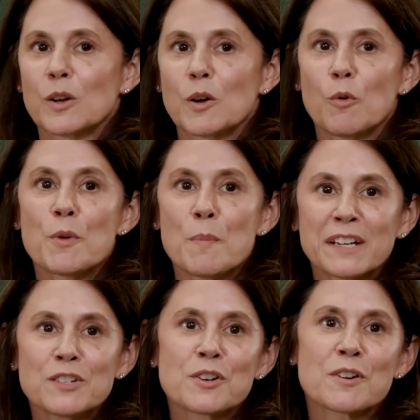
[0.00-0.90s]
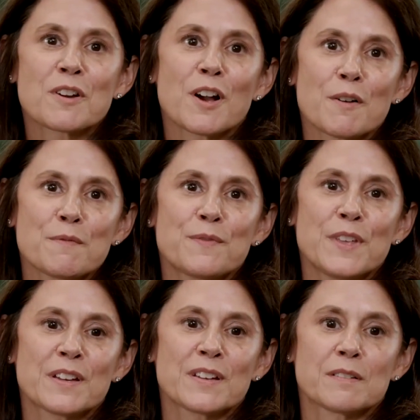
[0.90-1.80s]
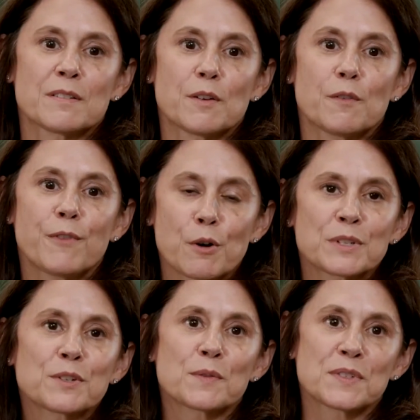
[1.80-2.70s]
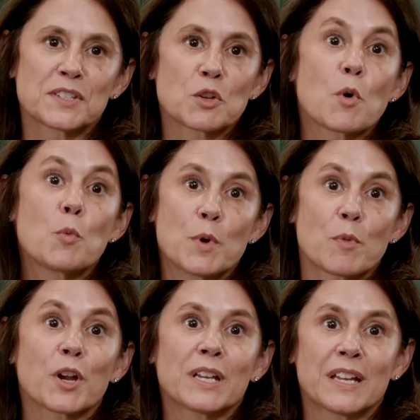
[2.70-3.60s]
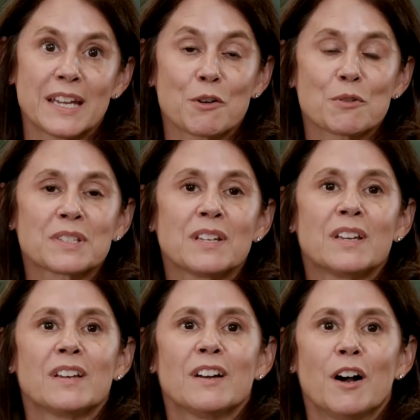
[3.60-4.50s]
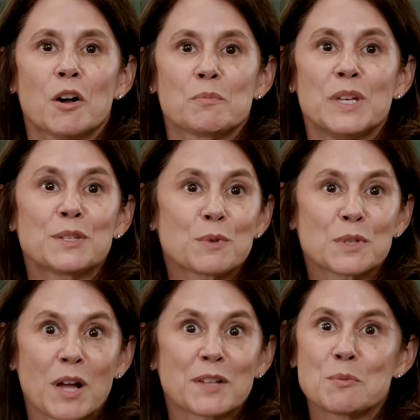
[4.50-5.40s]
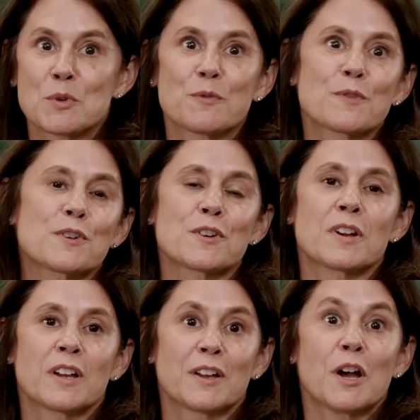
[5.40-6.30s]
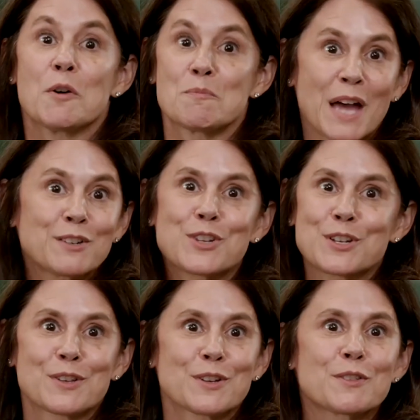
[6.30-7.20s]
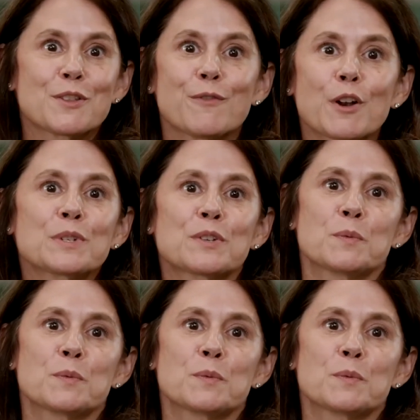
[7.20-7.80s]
Well, the manager of the Federal Reserve System Open Market Account is responsible for managing the Federal Reserve's